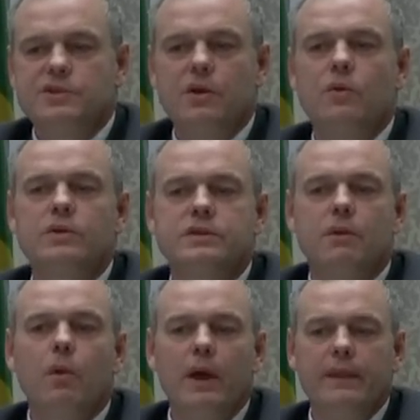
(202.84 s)
Joe was
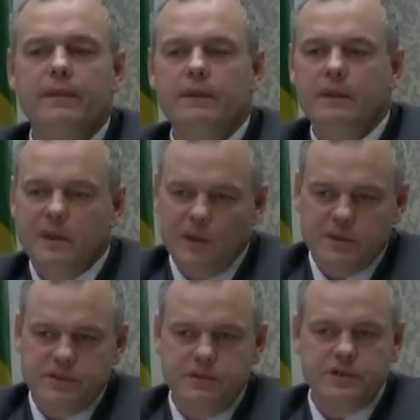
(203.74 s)
the one that
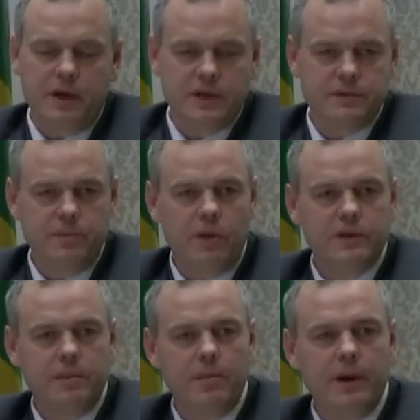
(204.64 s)
was charged with
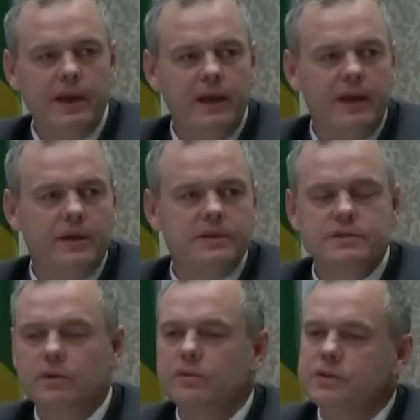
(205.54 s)
multiple break and enters.
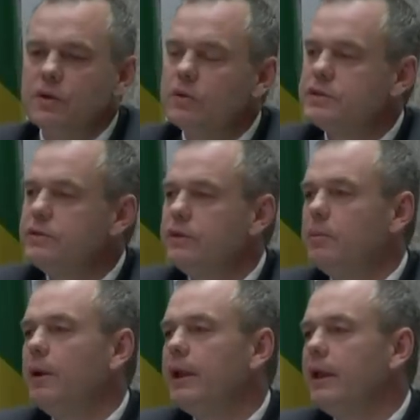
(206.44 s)
So Joe was doing
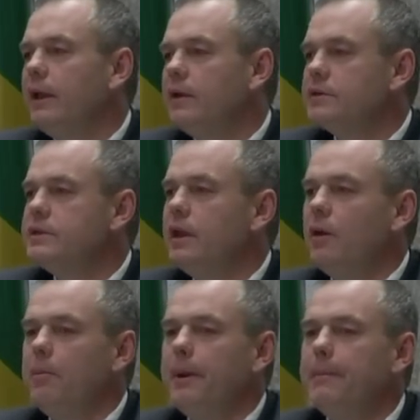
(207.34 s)
the break and enters to
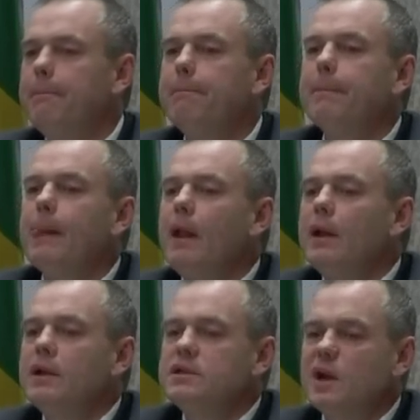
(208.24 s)
help Mom.
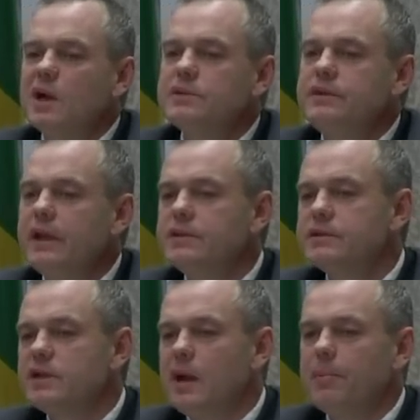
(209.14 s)
Charged with
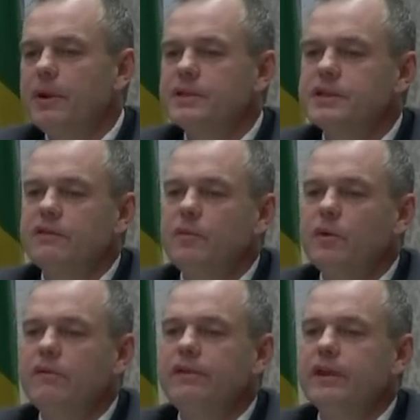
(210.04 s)
dangerous operation of
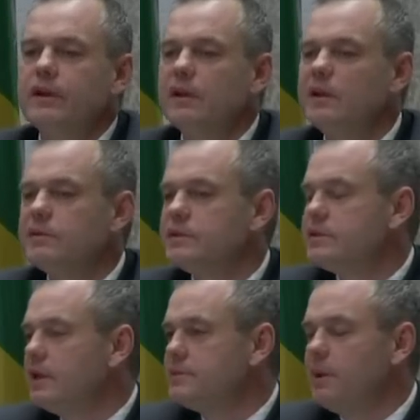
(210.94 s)
motor vehicle. He was a
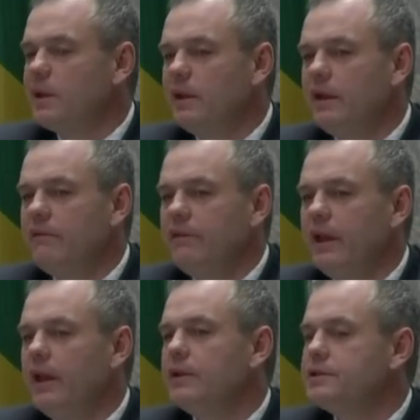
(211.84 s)
suspect in N
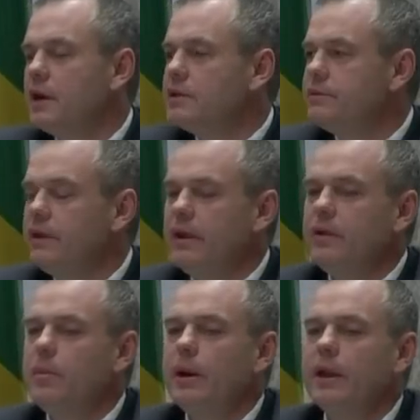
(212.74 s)
B A and charged with
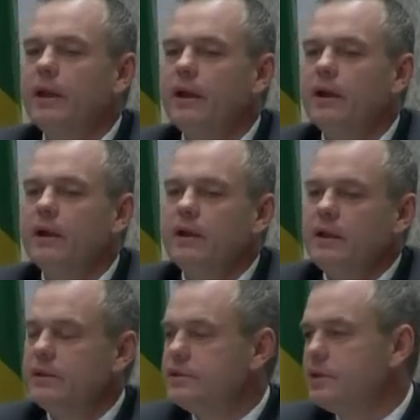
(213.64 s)
another break and enter.
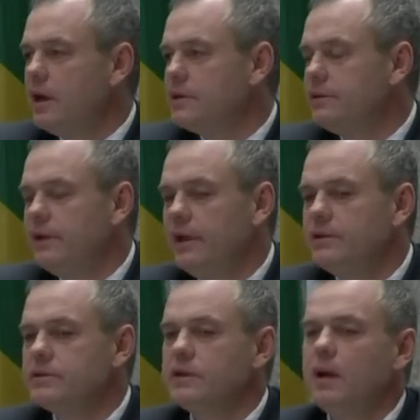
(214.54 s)
He was charged with a
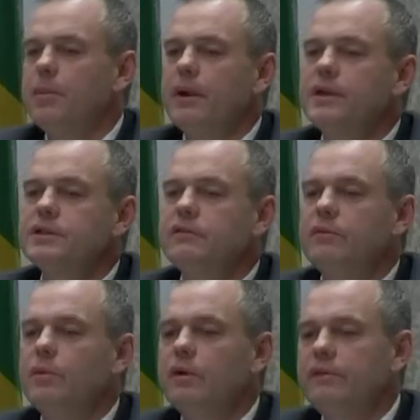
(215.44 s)
dangerous operation of
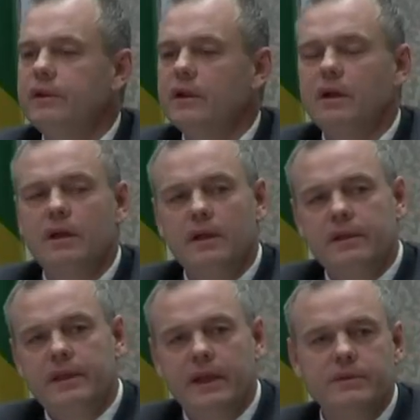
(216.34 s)
a motor vehicle.
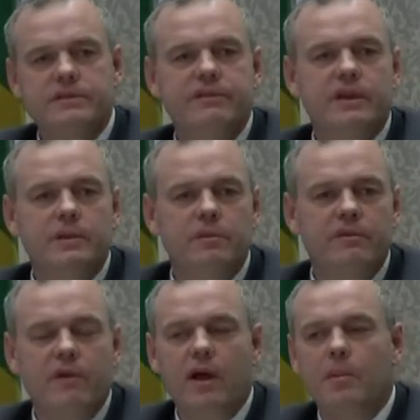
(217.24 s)
Then he was a victim
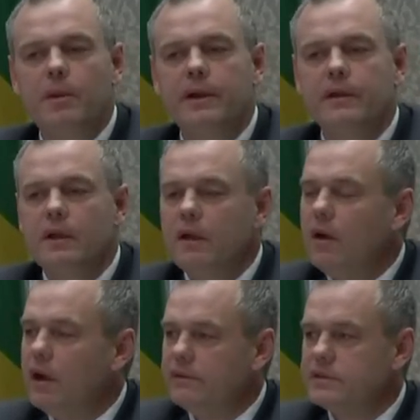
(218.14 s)
of a robbery.
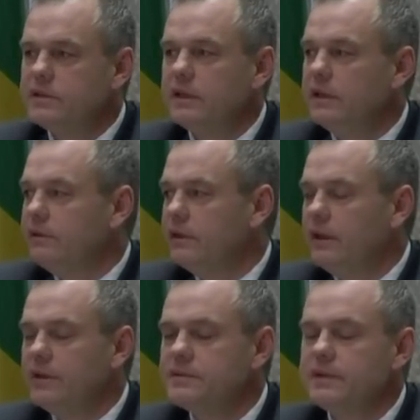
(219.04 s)
Obviously living the
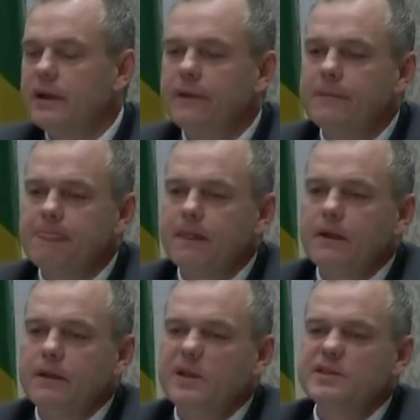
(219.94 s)
lifestyle.
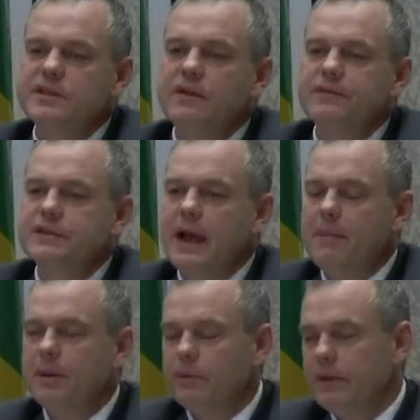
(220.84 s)
This stuff is
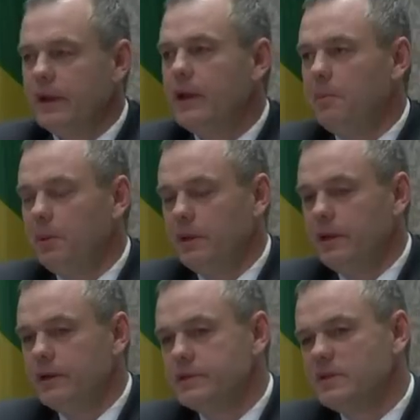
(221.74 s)
happening within a couple of
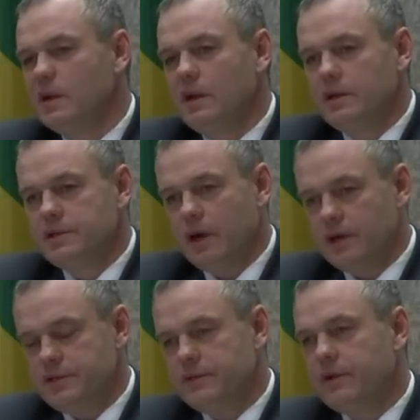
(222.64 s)
years.
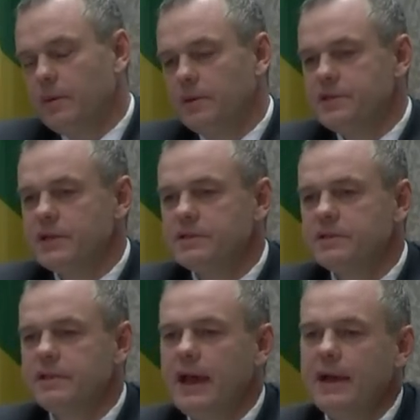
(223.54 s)
Charged with Criminal
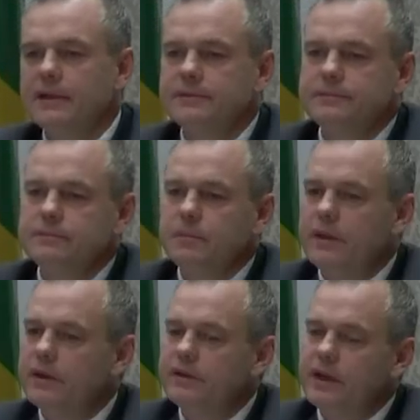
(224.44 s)
Justice Act.
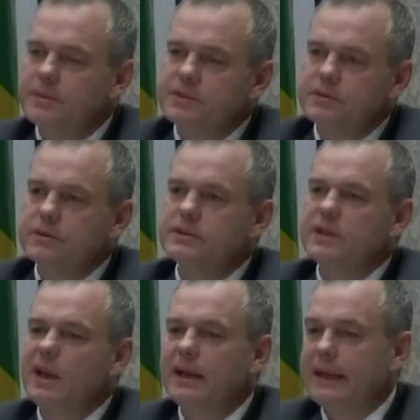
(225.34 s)
Mother attempts
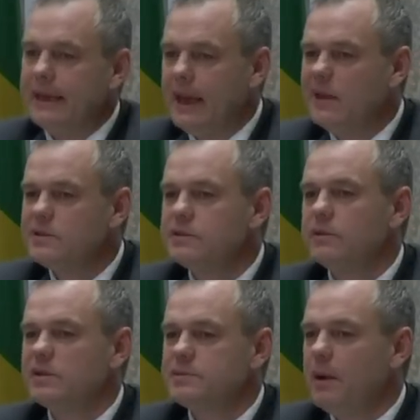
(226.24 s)
suicide again,
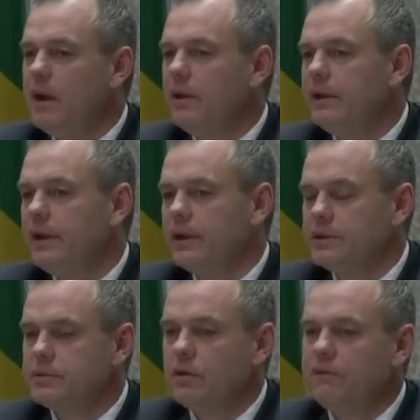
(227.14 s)
so it's spiraling out of
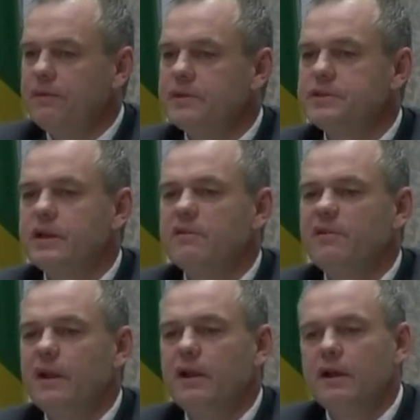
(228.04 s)
control for this young
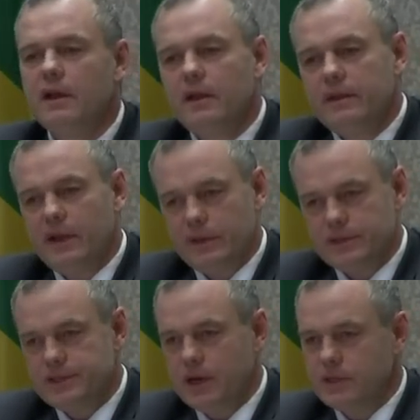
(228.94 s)
fellow. Then he
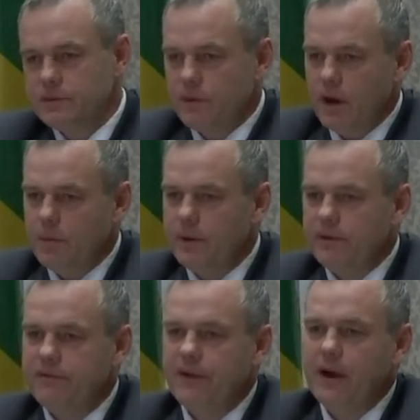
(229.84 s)
was charged with robbery
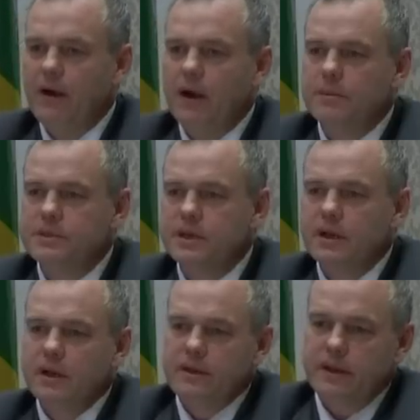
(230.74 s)
with firearms.
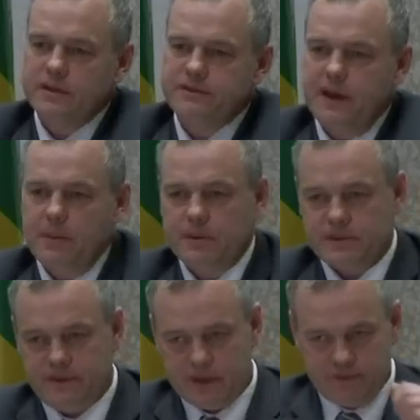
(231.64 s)
And his family
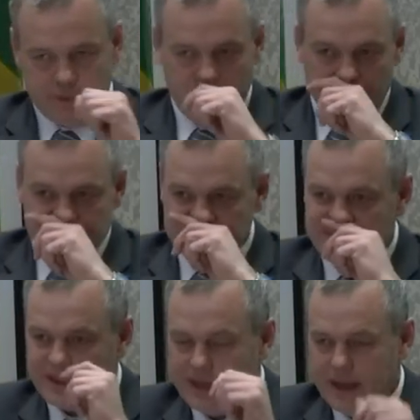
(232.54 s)
was a victim from housing
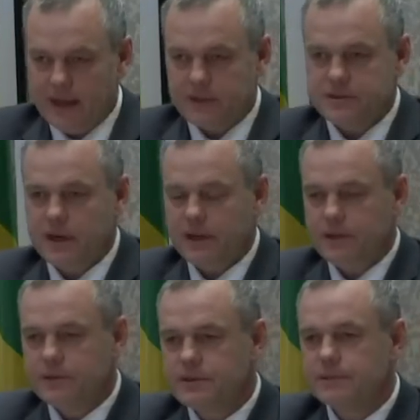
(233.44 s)
due to gang and drug
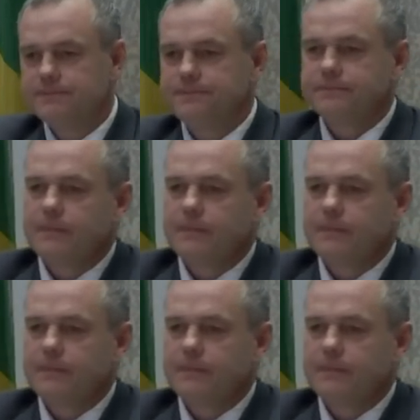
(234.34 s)
use.